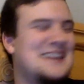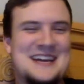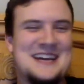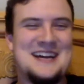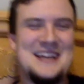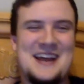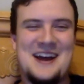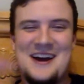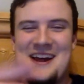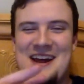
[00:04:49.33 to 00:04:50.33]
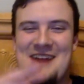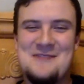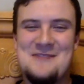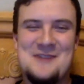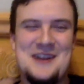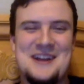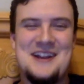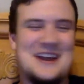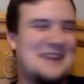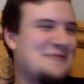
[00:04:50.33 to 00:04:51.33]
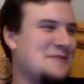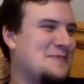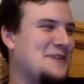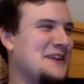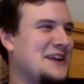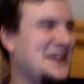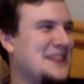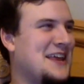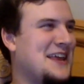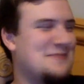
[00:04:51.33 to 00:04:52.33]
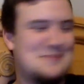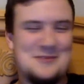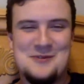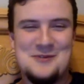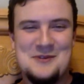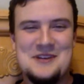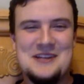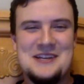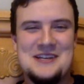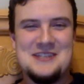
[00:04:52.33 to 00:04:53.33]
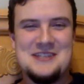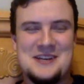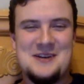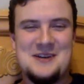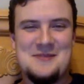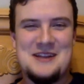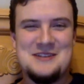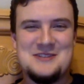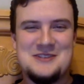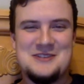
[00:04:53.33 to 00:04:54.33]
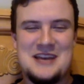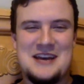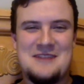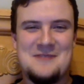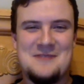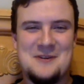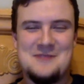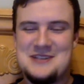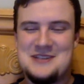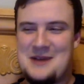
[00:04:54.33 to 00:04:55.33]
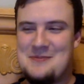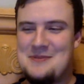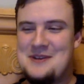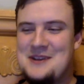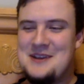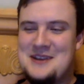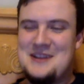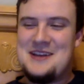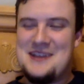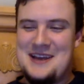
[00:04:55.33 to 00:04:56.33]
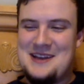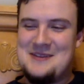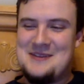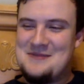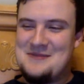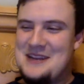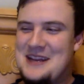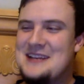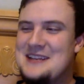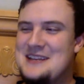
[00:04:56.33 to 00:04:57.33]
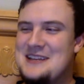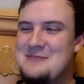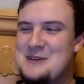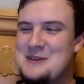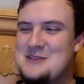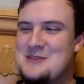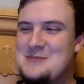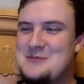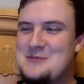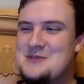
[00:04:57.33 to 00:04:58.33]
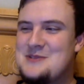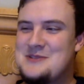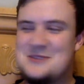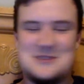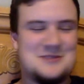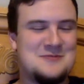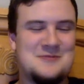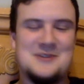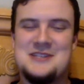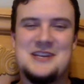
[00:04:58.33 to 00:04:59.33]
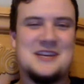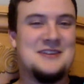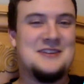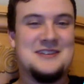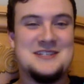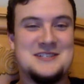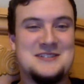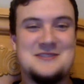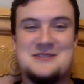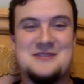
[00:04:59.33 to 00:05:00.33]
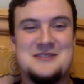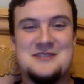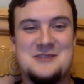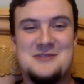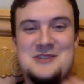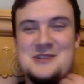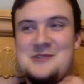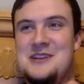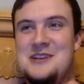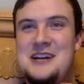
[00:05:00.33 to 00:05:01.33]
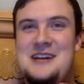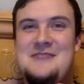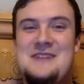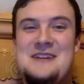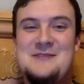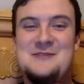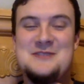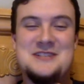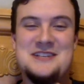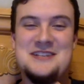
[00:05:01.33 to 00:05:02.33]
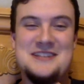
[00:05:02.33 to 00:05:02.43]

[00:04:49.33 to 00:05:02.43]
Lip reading: got everybody at that pool to come and just laugh over the top at him, and he wears the most just ridiculous tutu that I've ever seen.